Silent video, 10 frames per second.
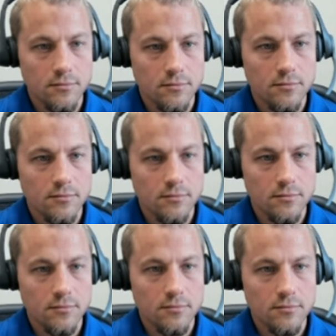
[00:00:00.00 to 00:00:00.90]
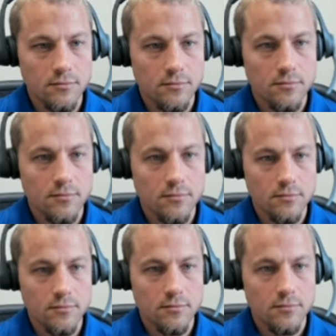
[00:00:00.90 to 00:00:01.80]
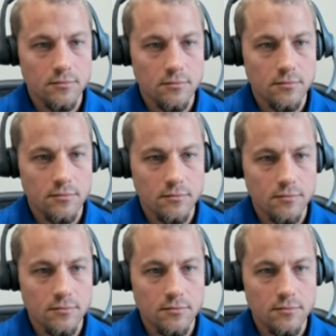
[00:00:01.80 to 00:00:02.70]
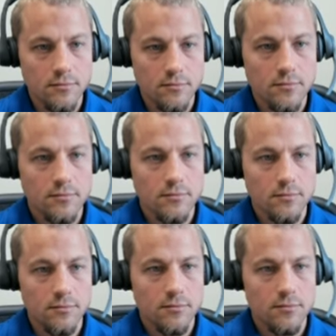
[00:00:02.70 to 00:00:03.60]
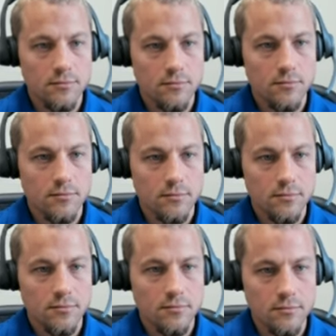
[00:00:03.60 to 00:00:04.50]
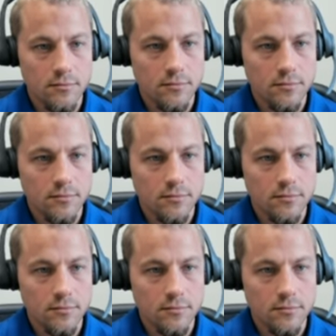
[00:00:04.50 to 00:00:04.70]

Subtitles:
(silent)